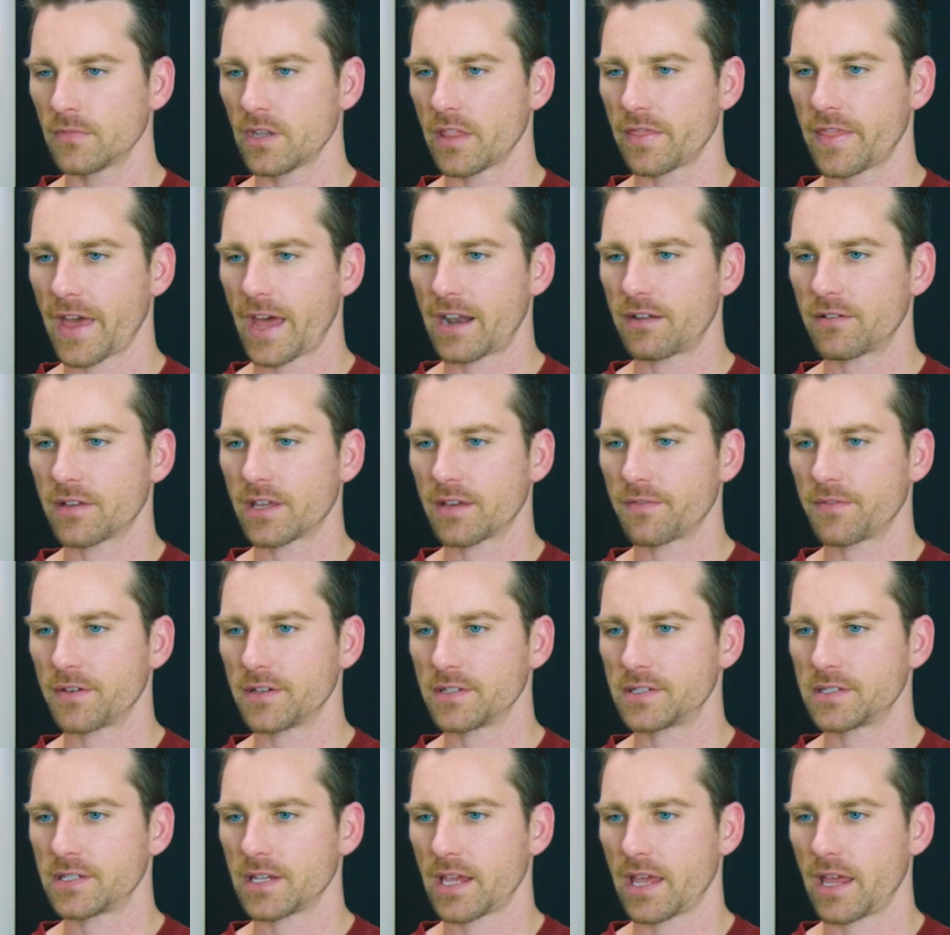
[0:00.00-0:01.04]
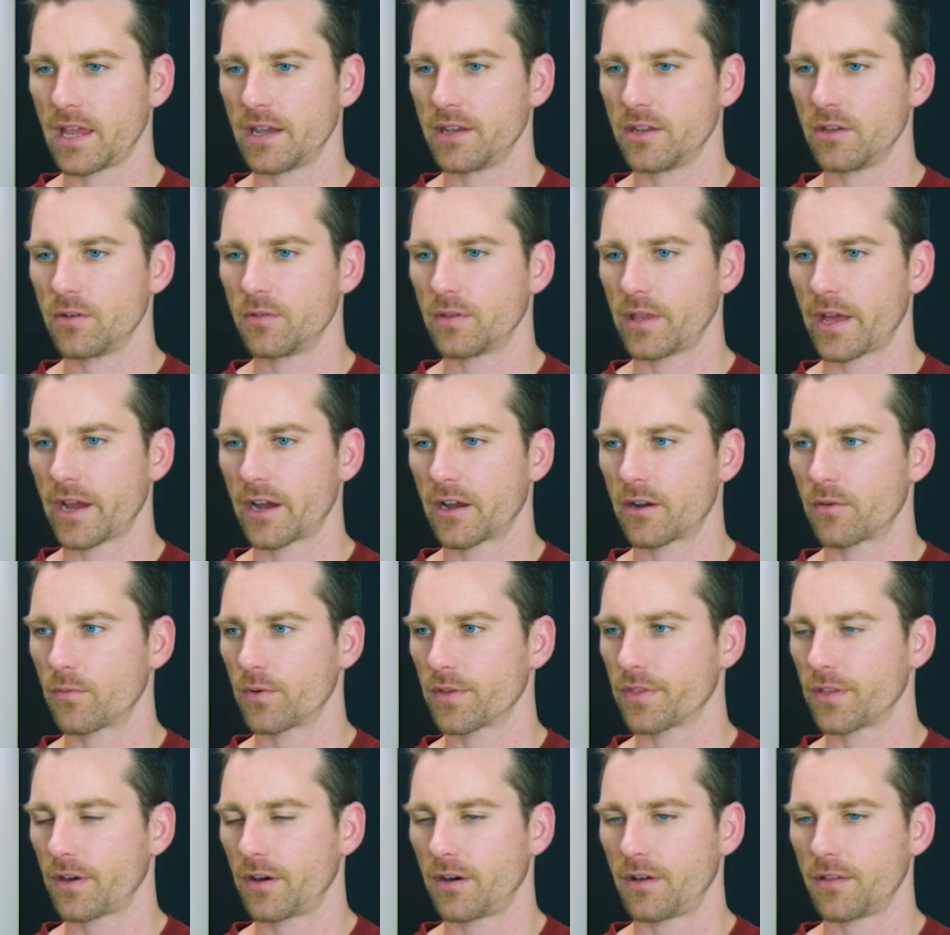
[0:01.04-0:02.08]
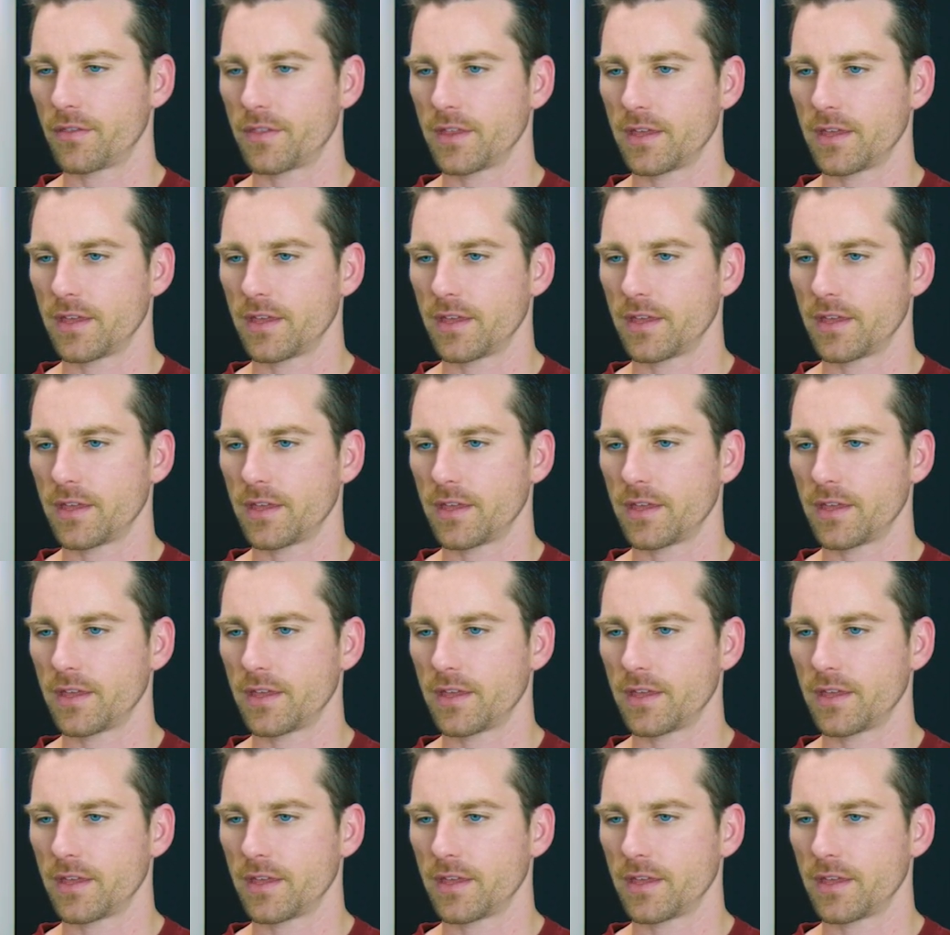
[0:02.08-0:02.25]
That'll give us a new layer with all